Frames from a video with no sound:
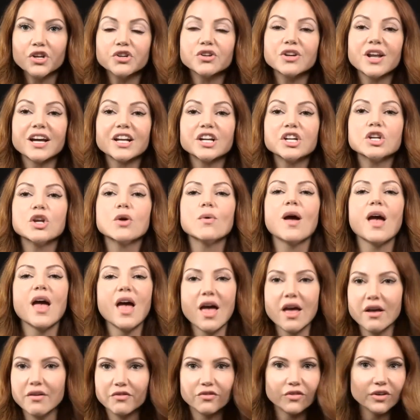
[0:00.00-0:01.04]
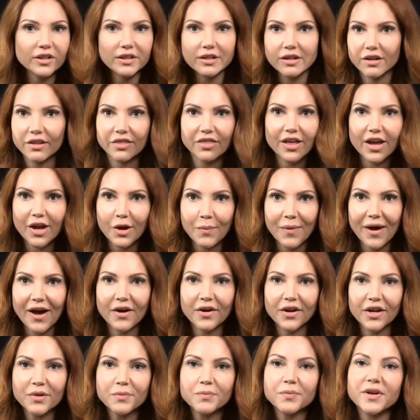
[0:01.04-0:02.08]
You're not going to know every little thing
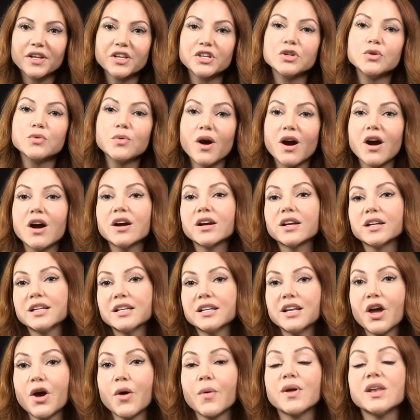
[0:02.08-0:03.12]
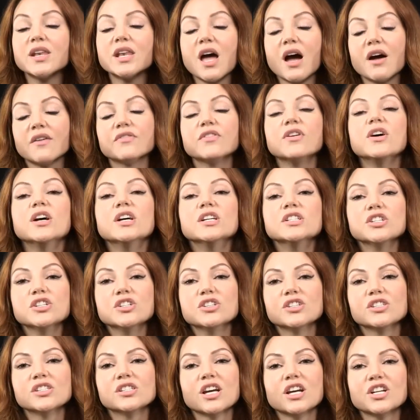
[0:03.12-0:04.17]
about it, but you are going to know enough
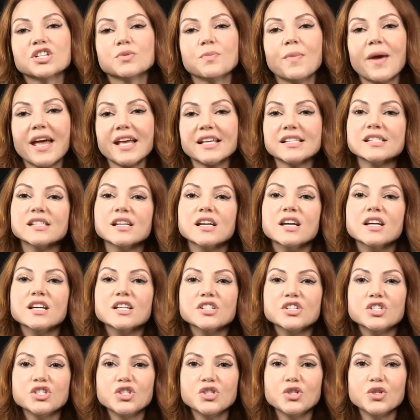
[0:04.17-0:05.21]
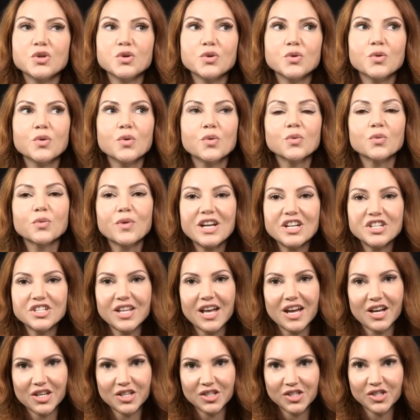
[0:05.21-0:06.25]
to just touch base to
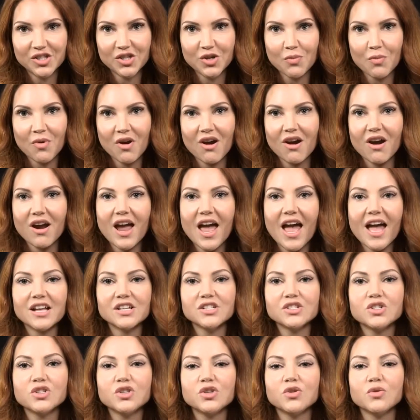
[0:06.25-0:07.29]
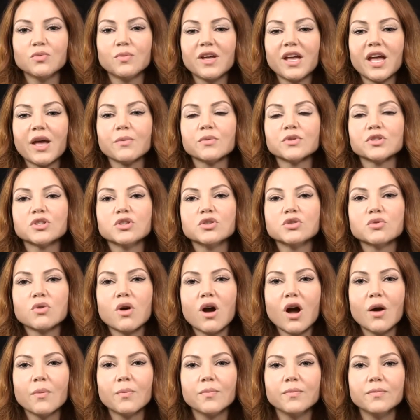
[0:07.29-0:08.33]
reach that consumer and to be able to
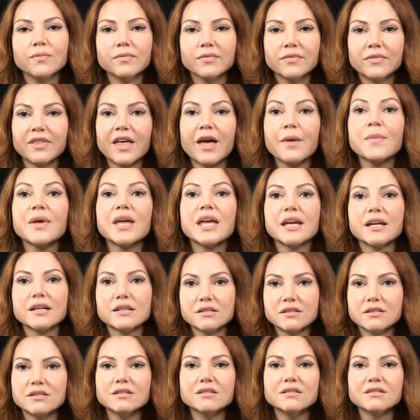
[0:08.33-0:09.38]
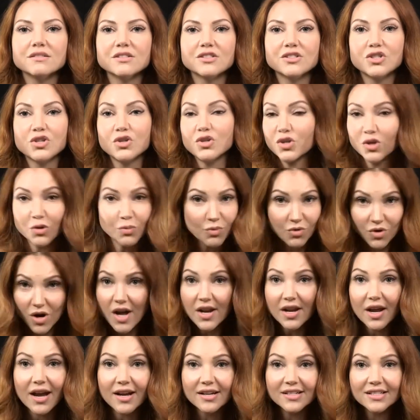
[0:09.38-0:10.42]
draw them in to your
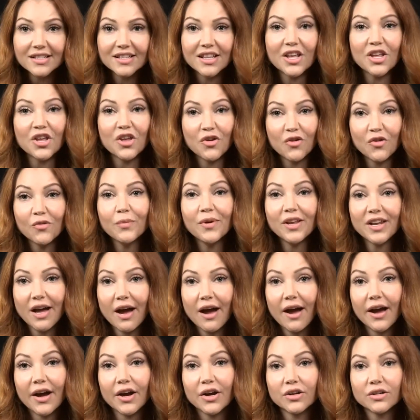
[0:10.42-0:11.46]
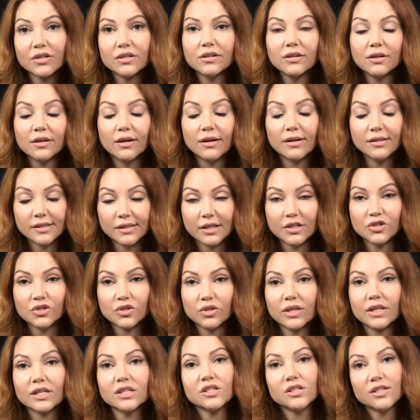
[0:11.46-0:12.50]
product that you have been hired
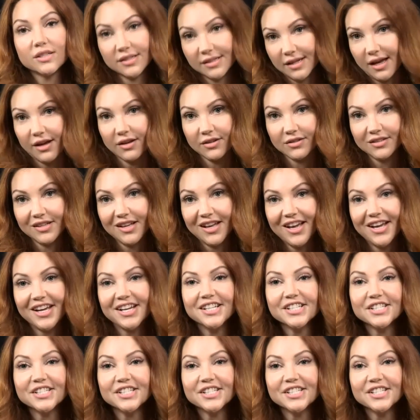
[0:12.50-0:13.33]
essentially to sell.